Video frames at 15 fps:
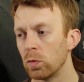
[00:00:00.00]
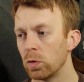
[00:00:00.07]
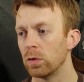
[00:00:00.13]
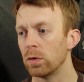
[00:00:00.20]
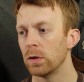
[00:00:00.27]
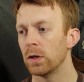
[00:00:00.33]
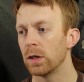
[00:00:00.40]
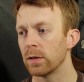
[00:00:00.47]

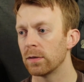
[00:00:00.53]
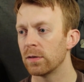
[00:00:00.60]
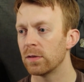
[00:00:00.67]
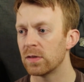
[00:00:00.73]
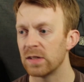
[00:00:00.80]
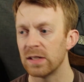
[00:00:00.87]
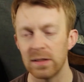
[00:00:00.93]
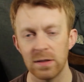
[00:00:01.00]
you
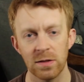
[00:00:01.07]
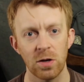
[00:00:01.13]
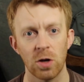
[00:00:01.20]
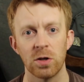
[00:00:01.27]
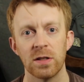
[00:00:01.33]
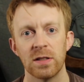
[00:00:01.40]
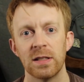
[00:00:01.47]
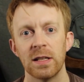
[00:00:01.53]
start to
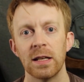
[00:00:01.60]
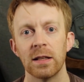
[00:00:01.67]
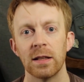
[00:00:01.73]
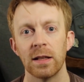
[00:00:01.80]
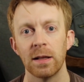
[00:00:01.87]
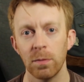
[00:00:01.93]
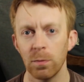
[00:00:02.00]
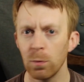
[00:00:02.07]
see that,
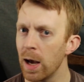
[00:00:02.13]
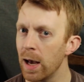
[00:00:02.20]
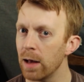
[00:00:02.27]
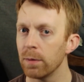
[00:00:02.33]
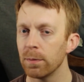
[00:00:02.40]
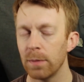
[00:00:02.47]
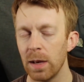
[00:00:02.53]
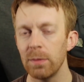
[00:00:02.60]
well,
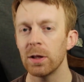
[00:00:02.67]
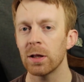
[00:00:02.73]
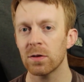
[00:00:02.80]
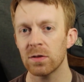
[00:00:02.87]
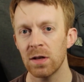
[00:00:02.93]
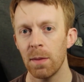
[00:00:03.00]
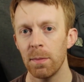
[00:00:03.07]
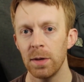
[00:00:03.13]
maybe there's
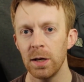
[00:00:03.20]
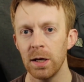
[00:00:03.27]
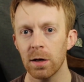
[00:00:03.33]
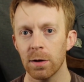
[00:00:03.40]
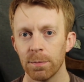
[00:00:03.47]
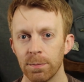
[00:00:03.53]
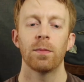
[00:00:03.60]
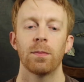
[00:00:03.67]
something here.
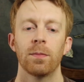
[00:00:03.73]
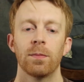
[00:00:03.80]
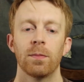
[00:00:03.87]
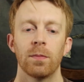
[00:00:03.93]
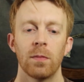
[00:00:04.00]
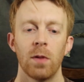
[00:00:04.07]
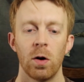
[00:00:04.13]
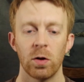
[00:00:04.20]

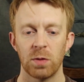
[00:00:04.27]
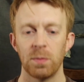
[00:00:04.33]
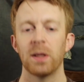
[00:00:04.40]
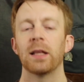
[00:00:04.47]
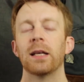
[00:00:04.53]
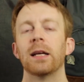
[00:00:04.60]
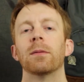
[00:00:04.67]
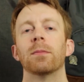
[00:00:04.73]

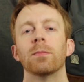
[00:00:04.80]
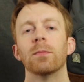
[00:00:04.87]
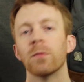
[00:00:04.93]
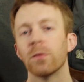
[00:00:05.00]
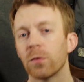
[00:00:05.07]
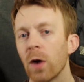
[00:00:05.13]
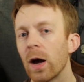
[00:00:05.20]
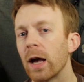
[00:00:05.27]
Ultimately,
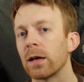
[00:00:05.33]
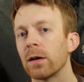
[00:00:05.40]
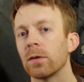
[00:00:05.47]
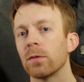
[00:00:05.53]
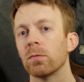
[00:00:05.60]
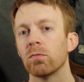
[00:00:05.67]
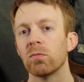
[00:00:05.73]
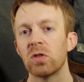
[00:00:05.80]
Frank
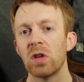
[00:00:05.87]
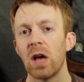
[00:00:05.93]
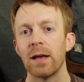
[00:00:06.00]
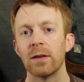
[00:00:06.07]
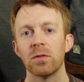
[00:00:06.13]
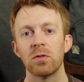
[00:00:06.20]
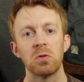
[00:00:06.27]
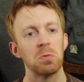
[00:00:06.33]

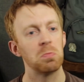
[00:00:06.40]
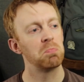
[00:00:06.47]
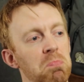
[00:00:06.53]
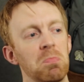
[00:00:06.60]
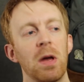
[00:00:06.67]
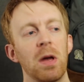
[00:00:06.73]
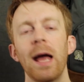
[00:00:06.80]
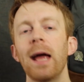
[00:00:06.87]
says,
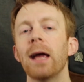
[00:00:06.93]
"Hey,